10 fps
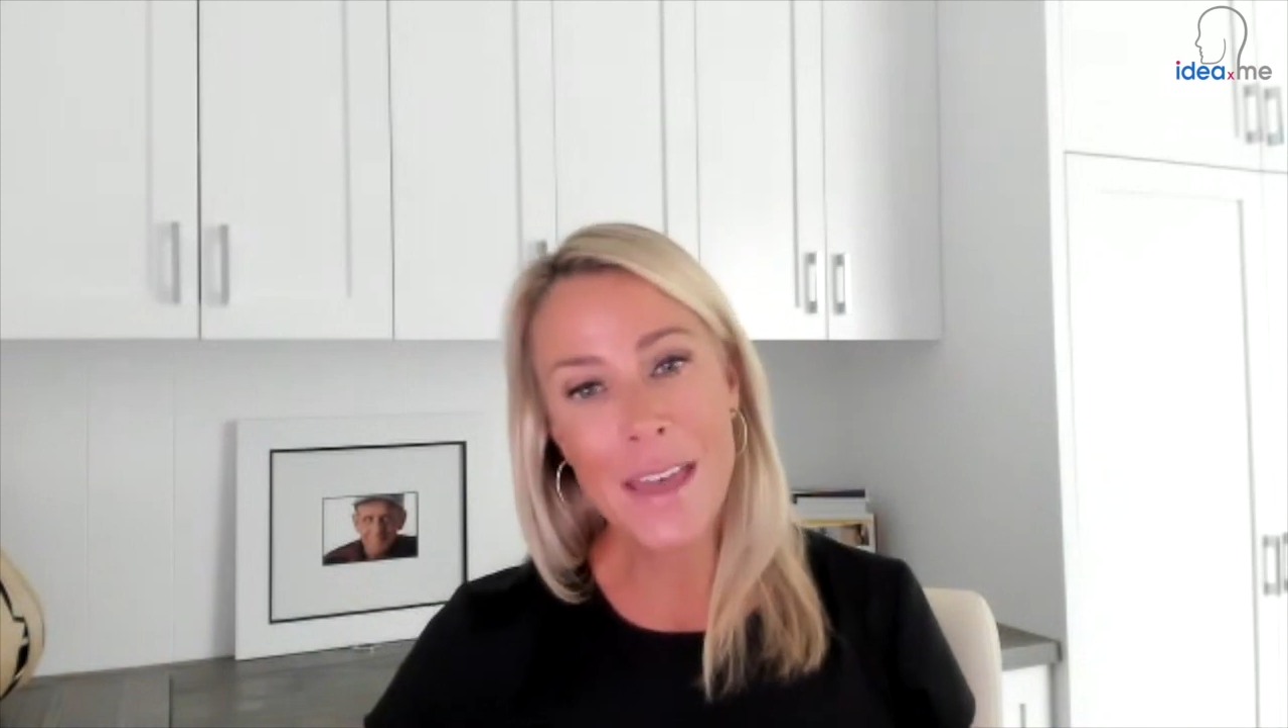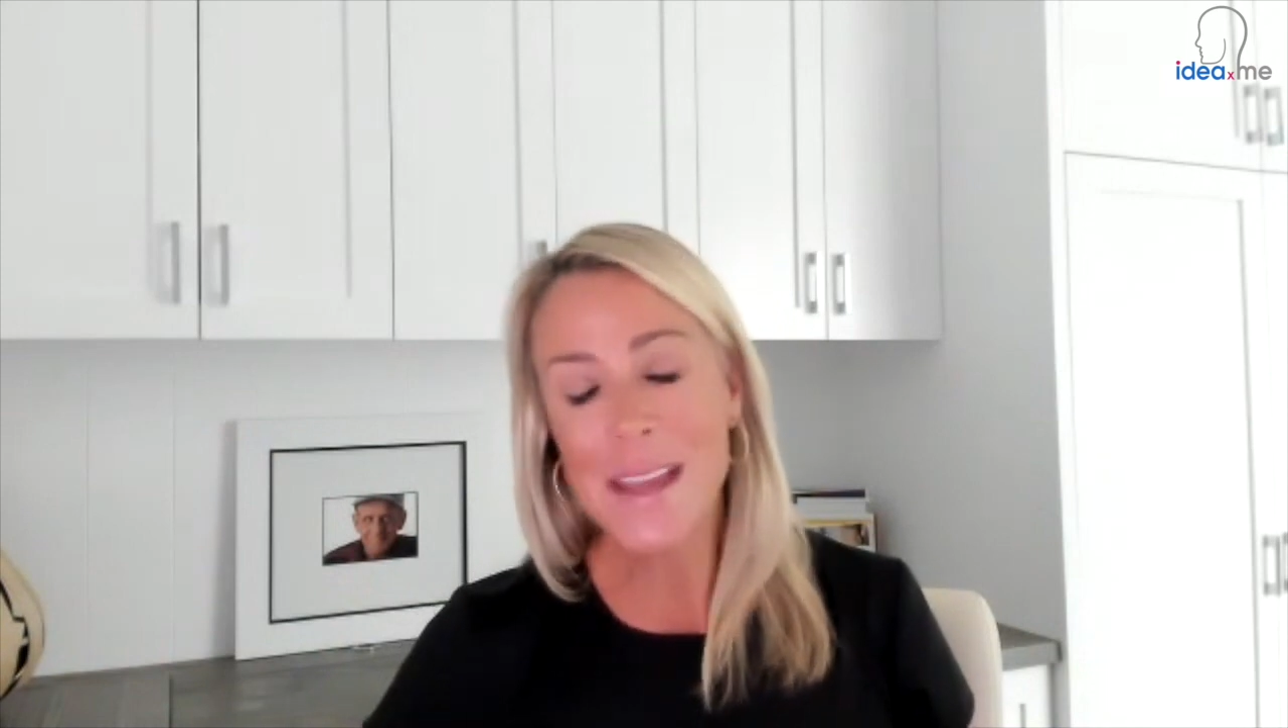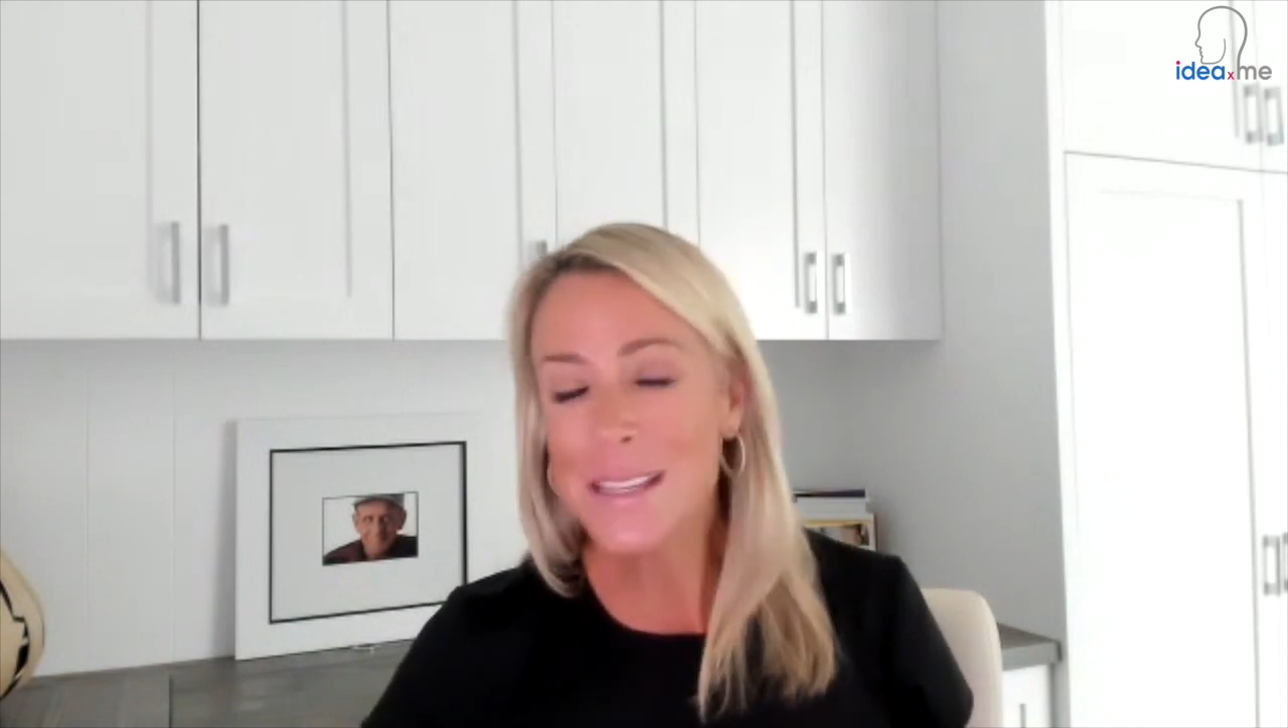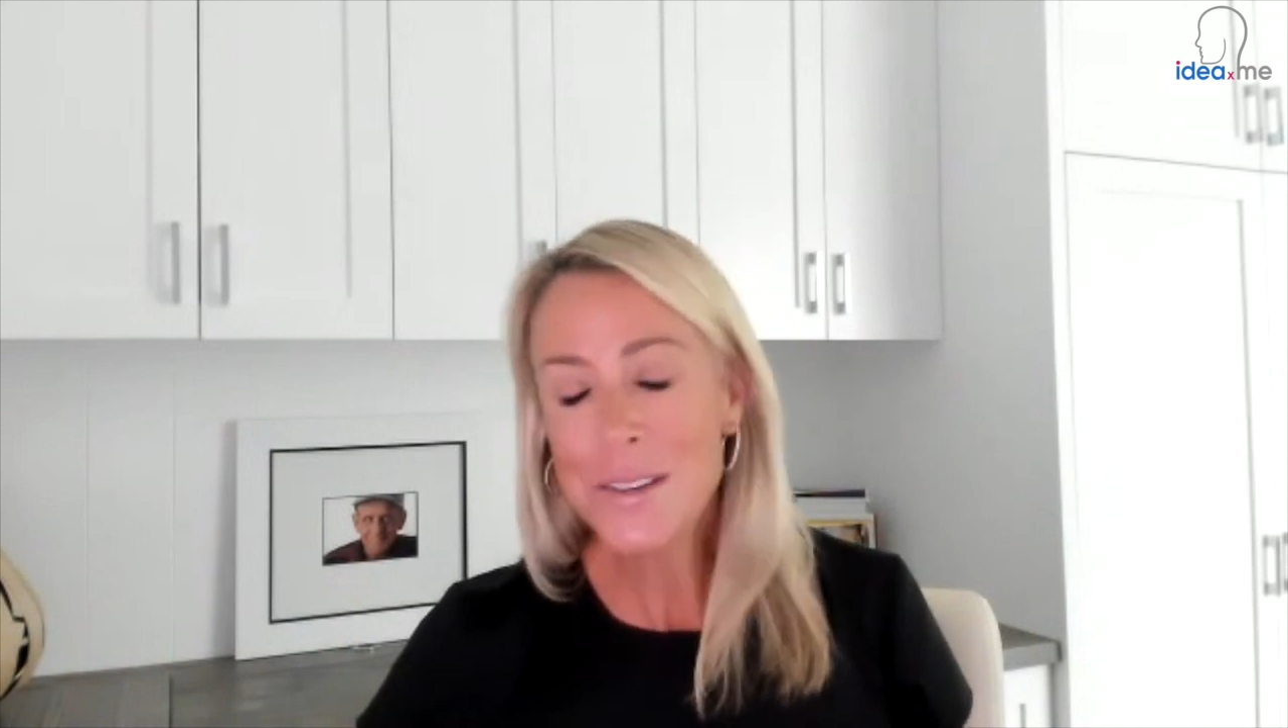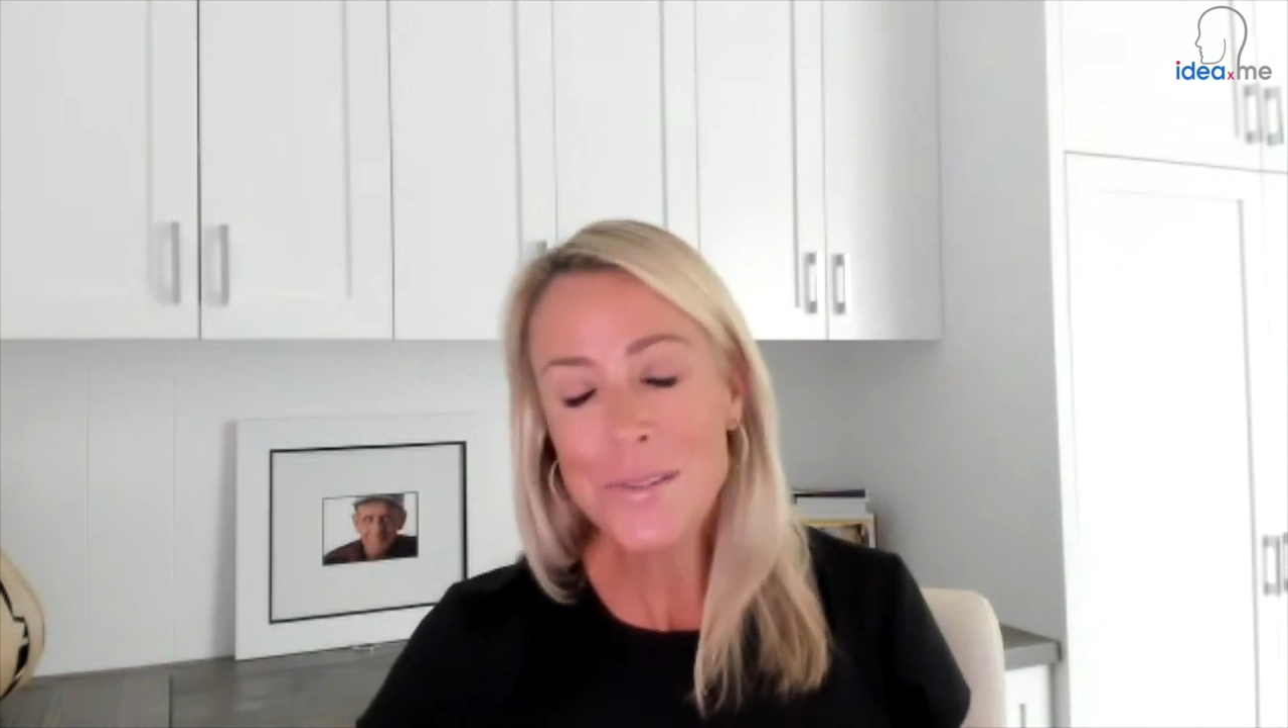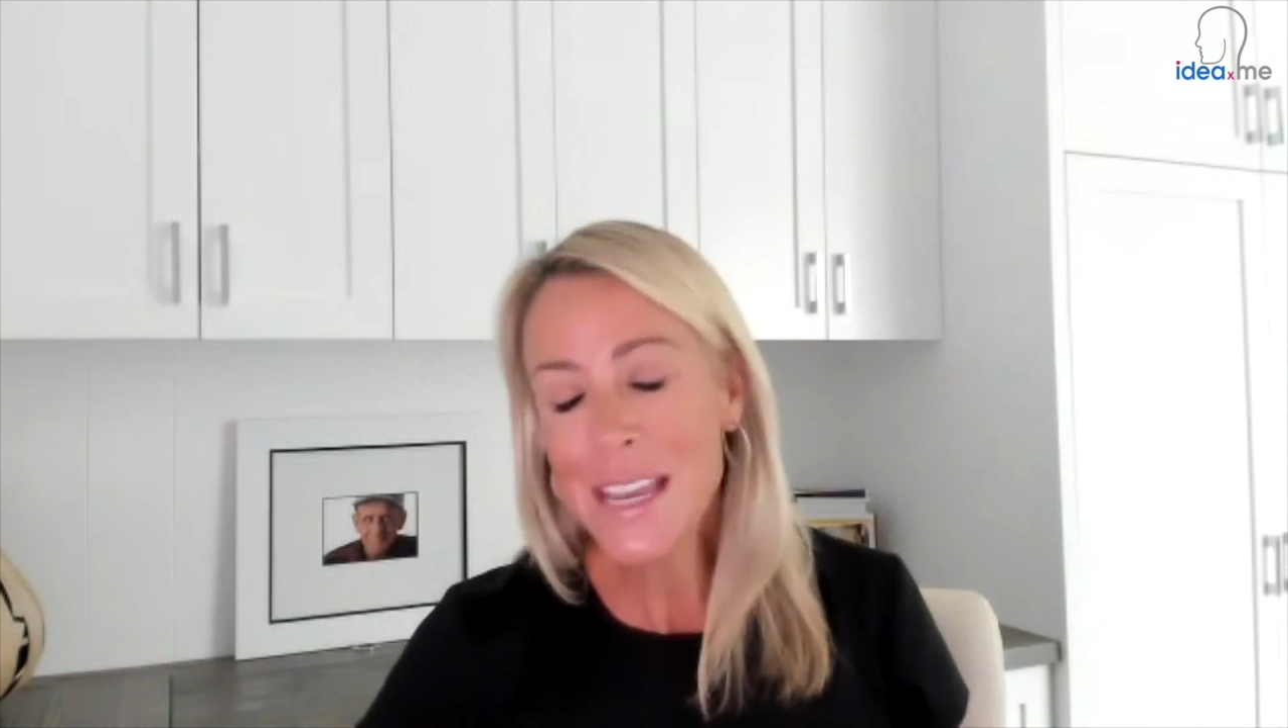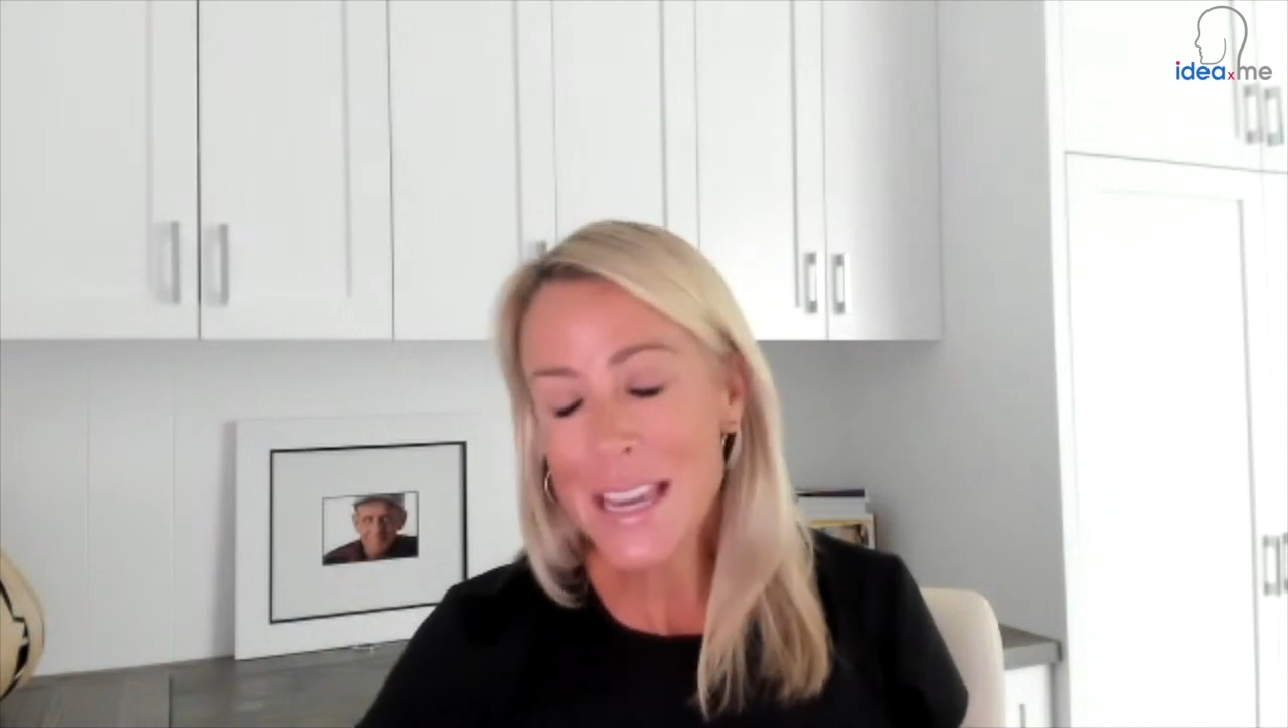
that's unique